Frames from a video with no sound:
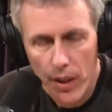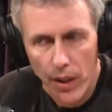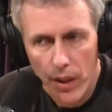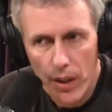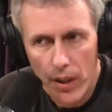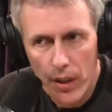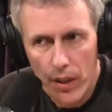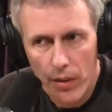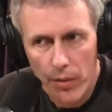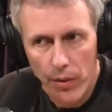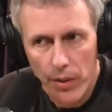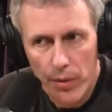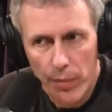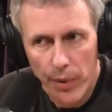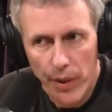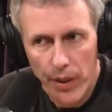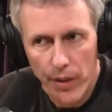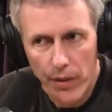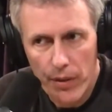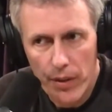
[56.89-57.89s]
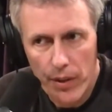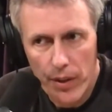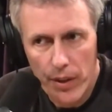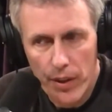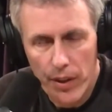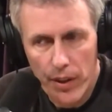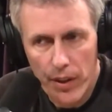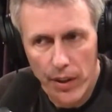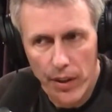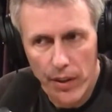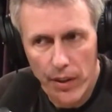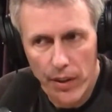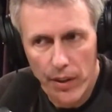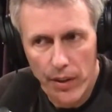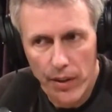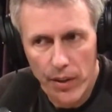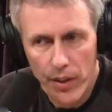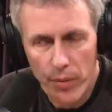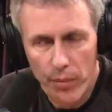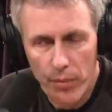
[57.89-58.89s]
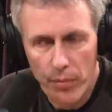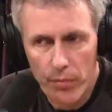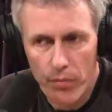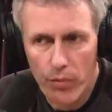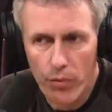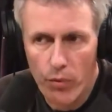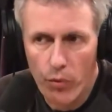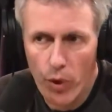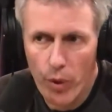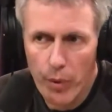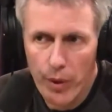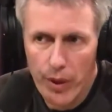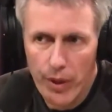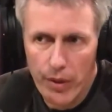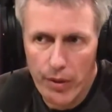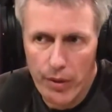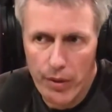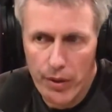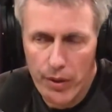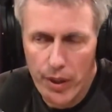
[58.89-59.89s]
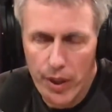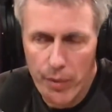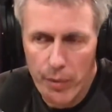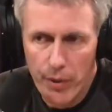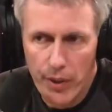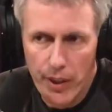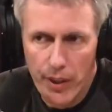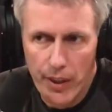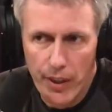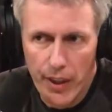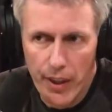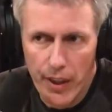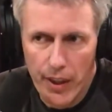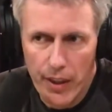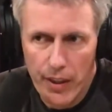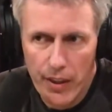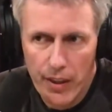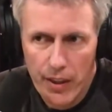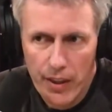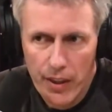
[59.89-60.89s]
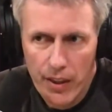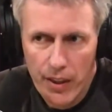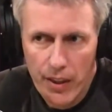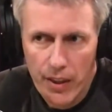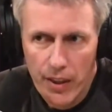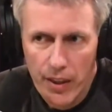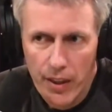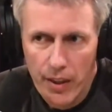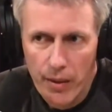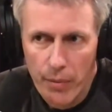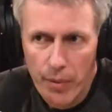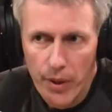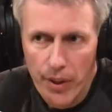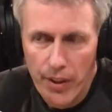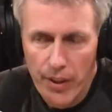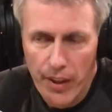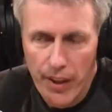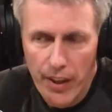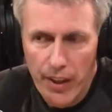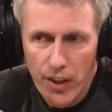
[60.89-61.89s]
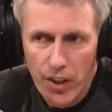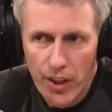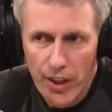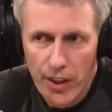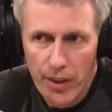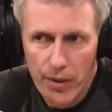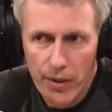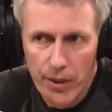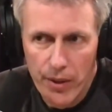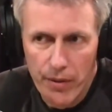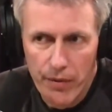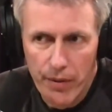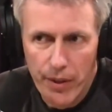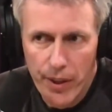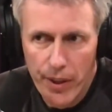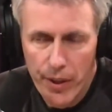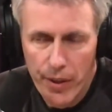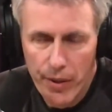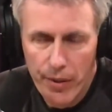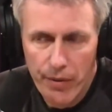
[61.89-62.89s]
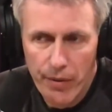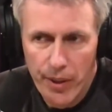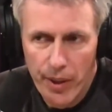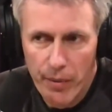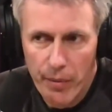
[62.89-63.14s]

Yeah, it was about some woman whose husband had died, but she had all this video of him.